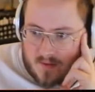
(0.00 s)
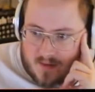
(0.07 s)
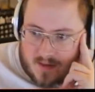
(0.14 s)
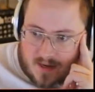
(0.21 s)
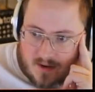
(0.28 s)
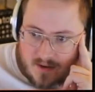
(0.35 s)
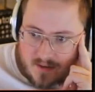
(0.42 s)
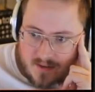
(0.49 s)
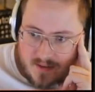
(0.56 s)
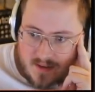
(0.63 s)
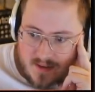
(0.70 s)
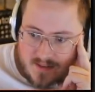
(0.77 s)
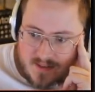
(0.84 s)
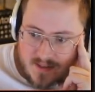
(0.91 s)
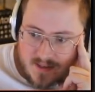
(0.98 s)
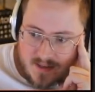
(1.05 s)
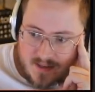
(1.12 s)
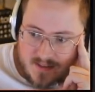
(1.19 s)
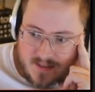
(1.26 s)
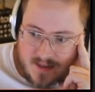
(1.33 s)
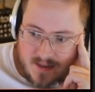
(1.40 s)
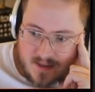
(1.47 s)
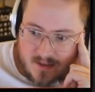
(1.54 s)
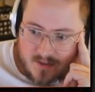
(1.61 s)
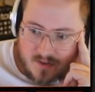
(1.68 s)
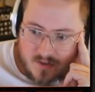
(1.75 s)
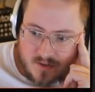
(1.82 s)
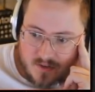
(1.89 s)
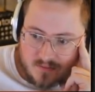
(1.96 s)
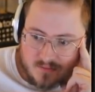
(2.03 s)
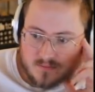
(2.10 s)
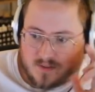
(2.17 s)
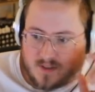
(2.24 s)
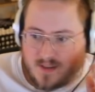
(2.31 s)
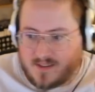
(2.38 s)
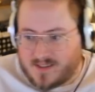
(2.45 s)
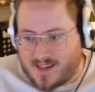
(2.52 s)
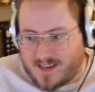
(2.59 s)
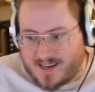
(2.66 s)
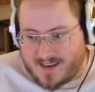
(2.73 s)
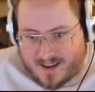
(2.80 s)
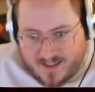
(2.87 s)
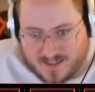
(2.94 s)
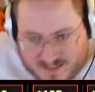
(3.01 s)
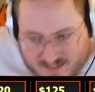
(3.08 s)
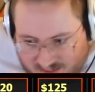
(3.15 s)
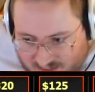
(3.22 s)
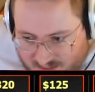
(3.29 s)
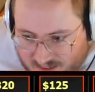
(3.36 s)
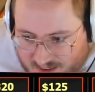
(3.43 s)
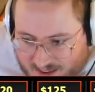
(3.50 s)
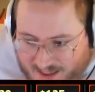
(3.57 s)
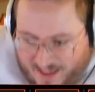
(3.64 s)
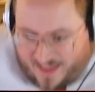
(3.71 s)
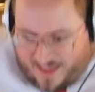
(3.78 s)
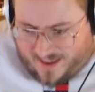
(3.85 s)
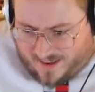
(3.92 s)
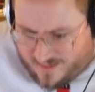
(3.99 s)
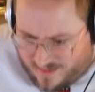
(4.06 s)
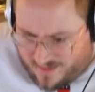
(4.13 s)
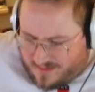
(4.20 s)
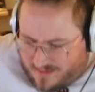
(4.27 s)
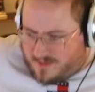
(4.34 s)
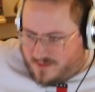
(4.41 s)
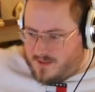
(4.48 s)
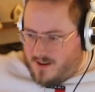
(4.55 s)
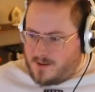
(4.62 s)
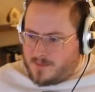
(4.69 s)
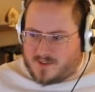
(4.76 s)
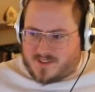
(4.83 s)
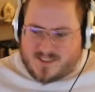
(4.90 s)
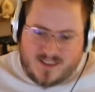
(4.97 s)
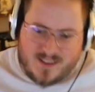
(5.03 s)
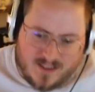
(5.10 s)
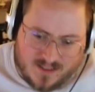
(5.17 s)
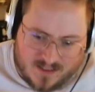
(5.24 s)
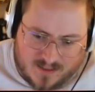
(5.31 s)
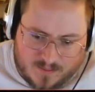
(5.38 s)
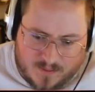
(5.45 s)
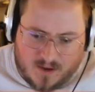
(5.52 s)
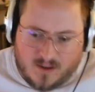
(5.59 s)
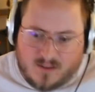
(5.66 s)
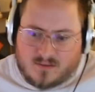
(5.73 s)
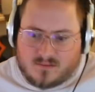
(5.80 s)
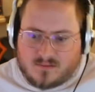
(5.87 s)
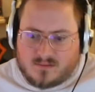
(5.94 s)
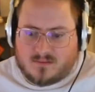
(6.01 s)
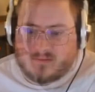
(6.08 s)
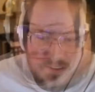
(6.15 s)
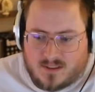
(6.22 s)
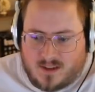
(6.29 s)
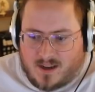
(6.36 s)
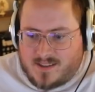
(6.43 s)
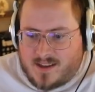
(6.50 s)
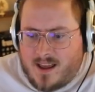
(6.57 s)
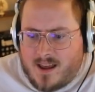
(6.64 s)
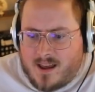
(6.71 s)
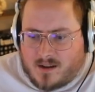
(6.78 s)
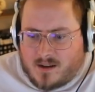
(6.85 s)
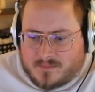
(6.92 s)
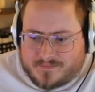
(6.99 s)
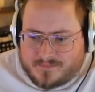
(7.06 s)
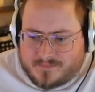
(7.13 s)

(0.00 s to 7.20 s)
Take it down, and king's the next hand, dude. King's the next hand. Incredible scenes, bro. Hot damn.